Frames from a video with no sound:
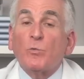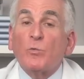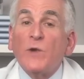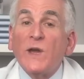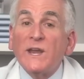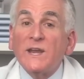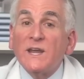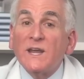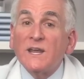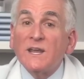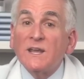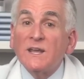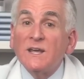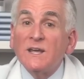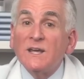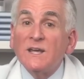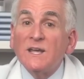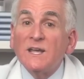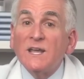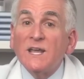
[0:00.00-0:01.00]
Retin-A
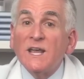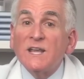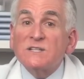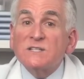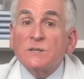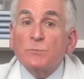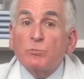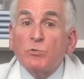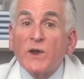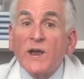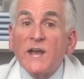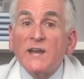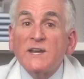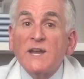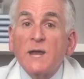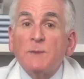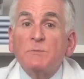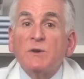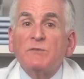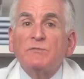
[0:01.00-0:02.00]
is the brand
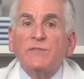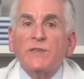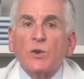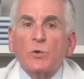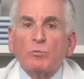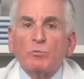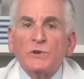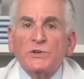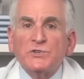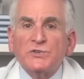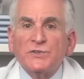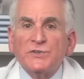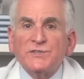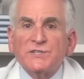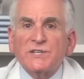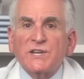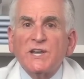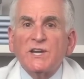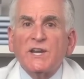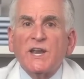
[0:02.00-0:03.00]
name of the original
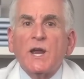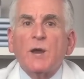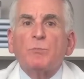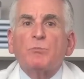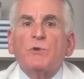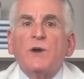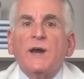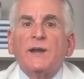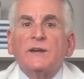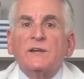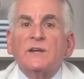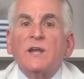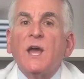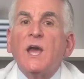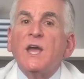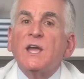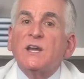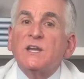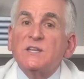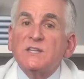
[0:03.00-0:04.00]
skincare product
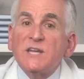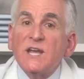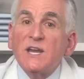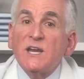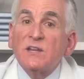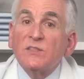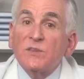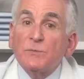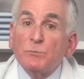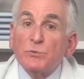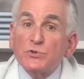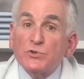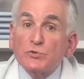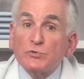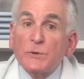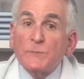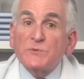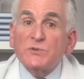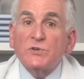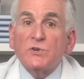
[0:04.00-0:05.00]
containing the
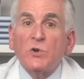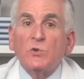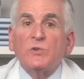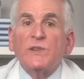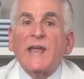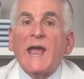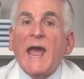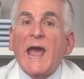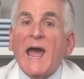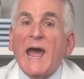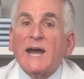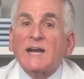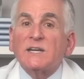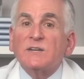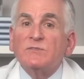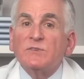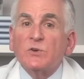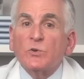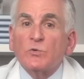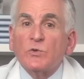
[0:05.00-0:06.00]
prescription-only
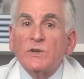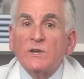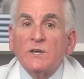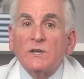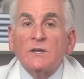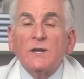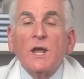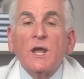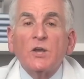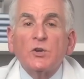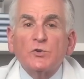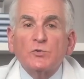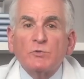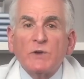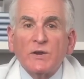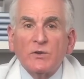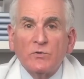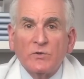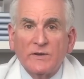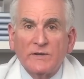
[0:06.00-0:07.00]
active ingredient
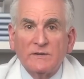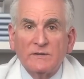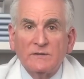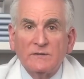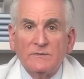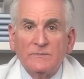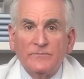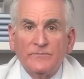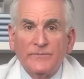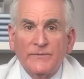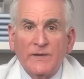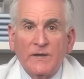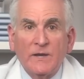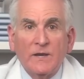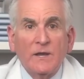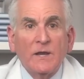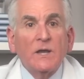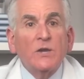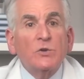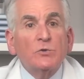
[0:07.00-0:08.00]
tretinoin.
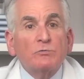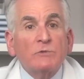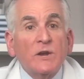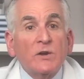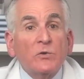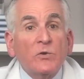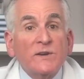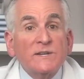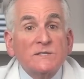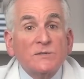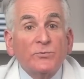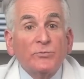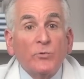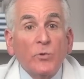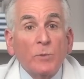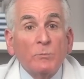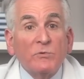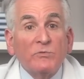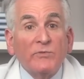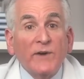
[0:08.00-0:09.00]
Tretinoin is a
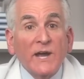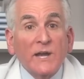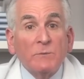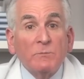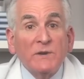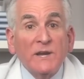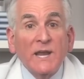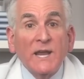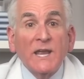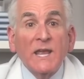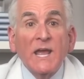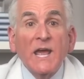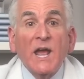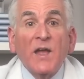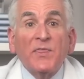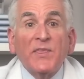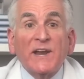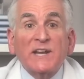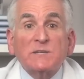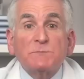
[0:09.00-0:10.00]
form of vitamin A
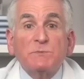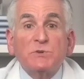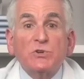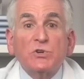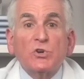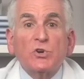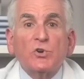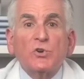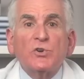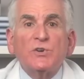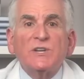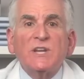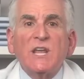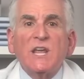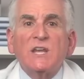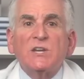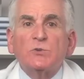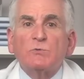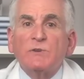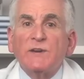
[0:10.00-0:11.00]
that has been turned
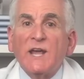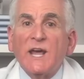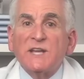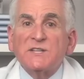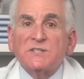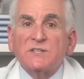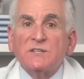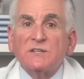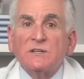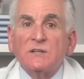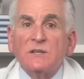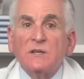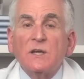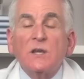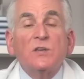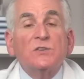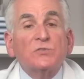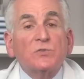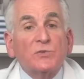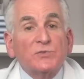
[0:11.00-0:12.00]
into an acid,
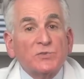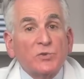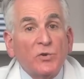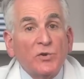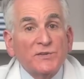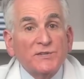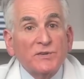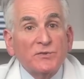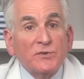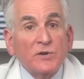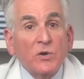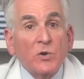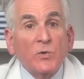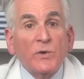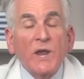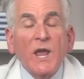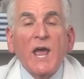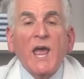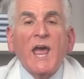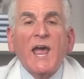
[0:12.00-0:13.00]
so it's also
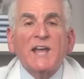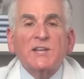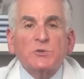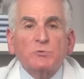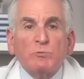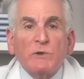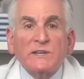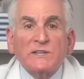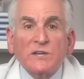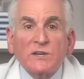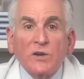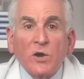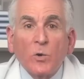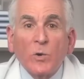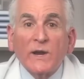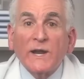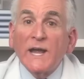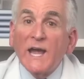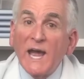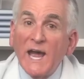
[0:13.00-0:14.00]
known as
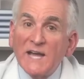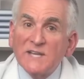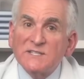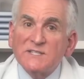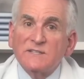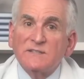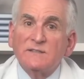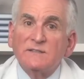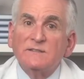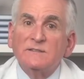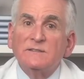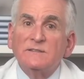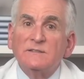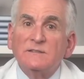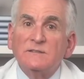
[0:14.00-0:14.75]
retinoic acid,